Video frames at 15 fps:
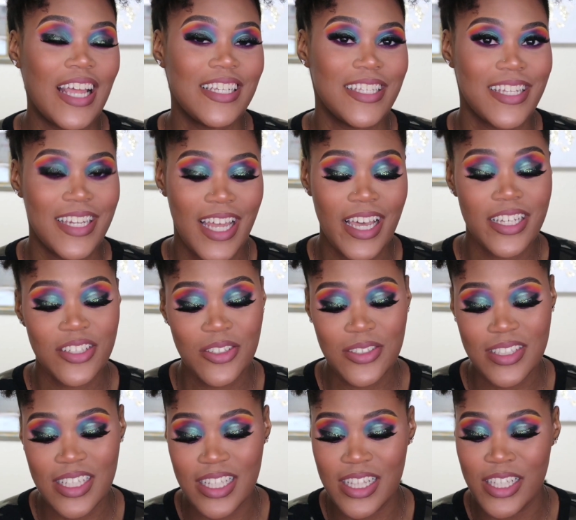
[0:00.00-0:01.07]
I did not
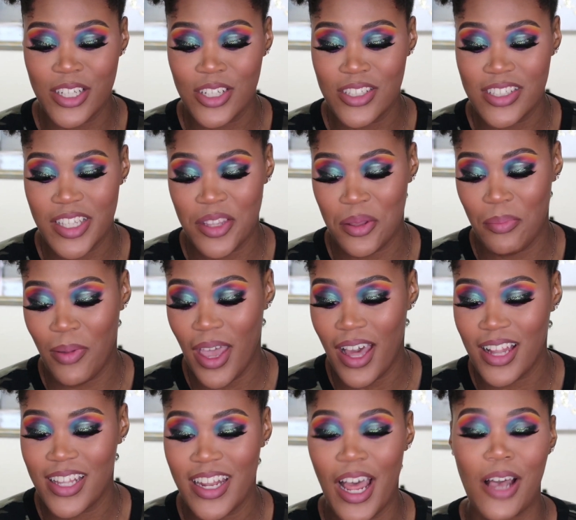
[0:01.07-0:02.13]
use the glitters in the
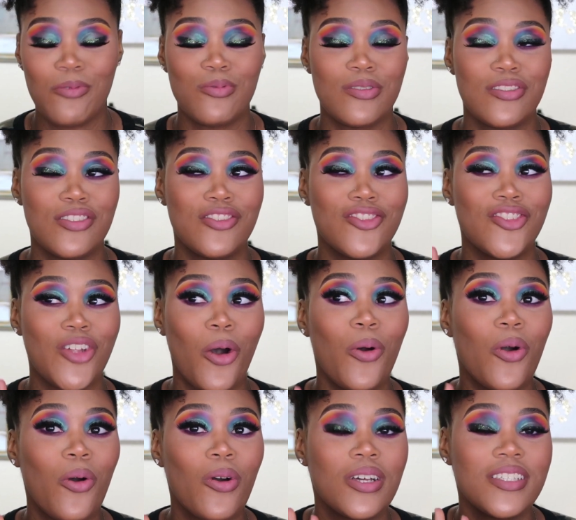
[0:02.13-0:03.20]
palette. I was
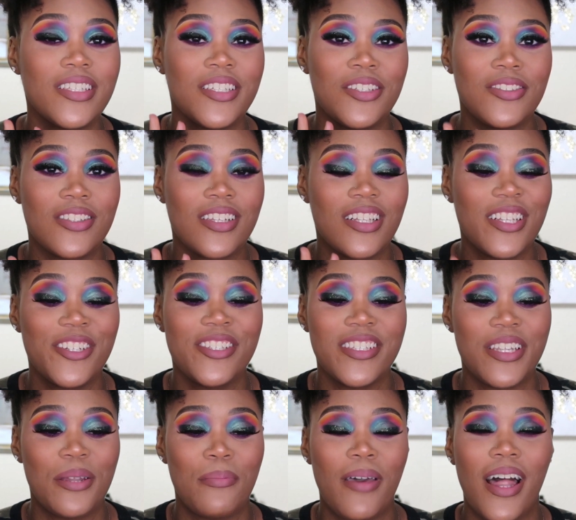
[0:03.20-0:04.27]
so going to use the
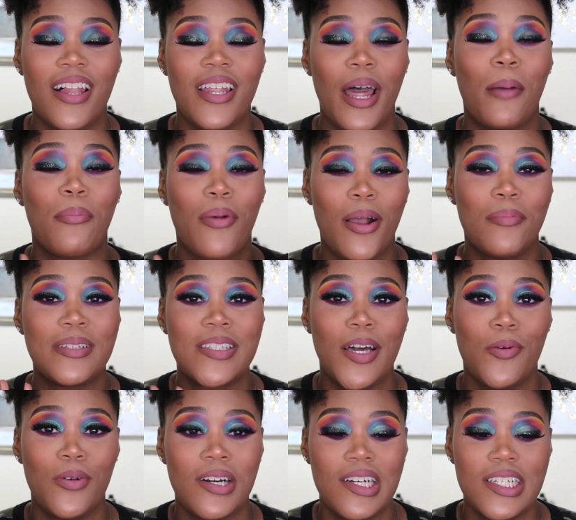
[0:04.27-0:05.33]
glitters in the palette, I promise
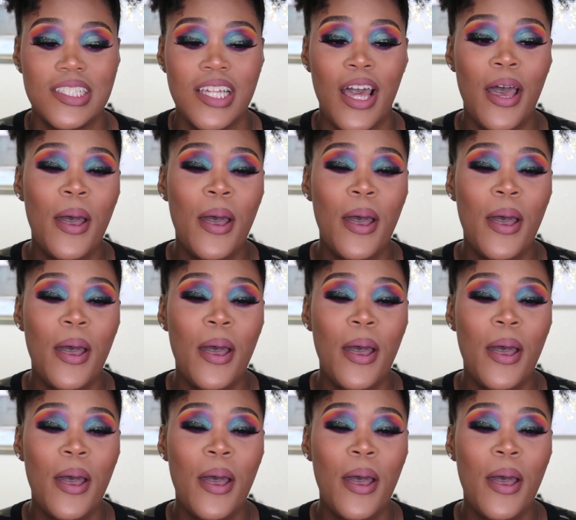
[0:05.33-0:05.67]
I was.